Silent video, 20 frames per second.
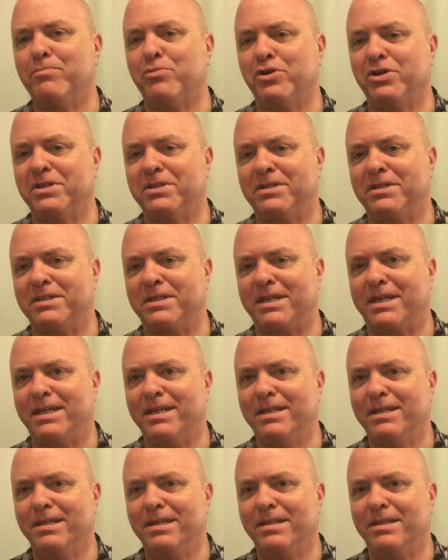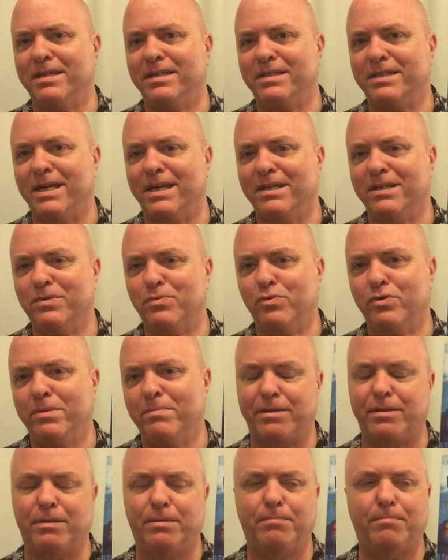books as a kid, The Enchanted
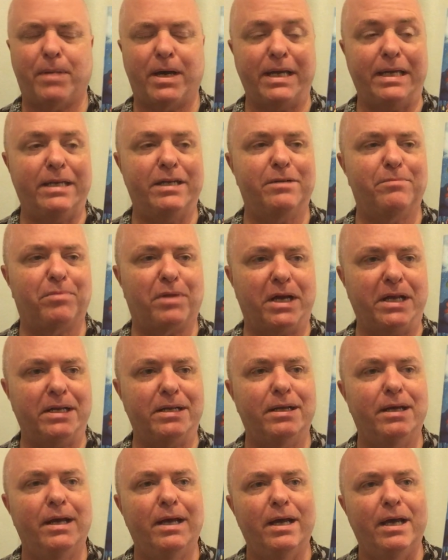Woods by Enid Blyton.